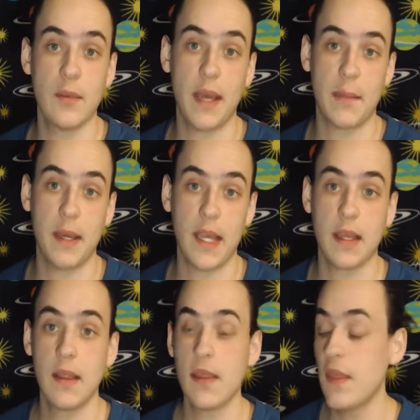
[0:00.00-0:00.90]
a backpack.
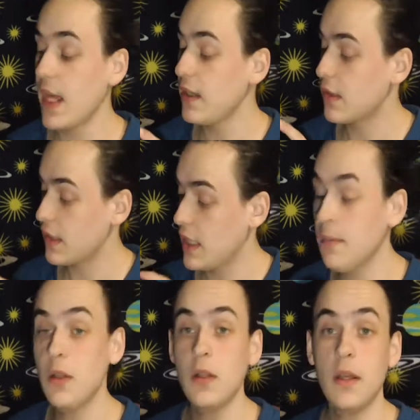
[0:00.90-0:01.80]
That is
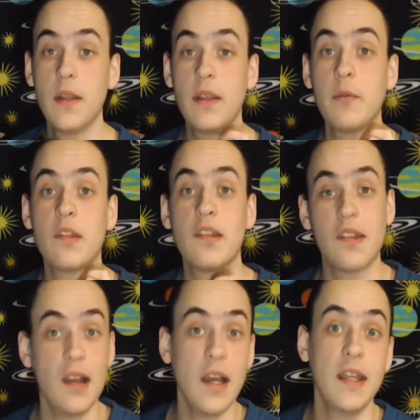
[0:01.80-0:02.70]
kibble that was
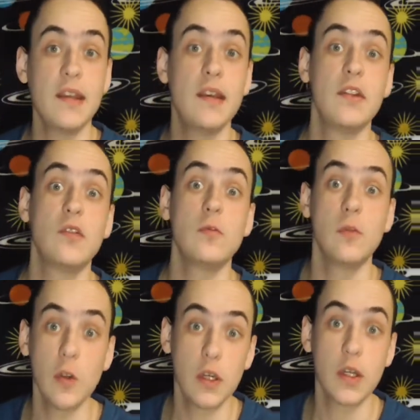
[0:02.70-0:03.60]
designed to
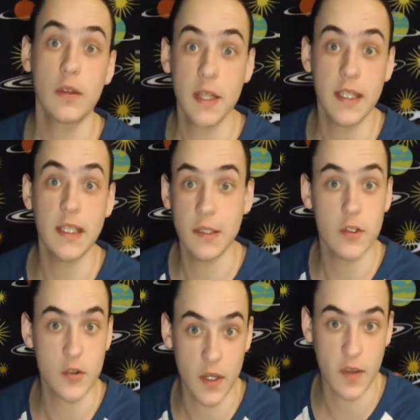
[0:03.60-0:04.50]
look like he
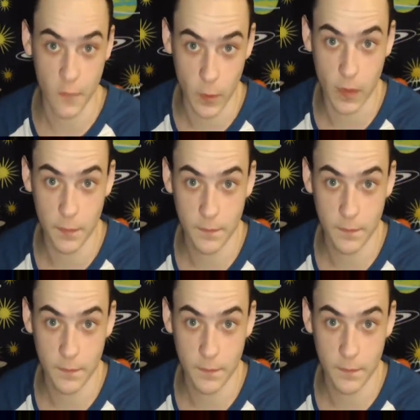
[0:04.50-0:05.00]
could transform.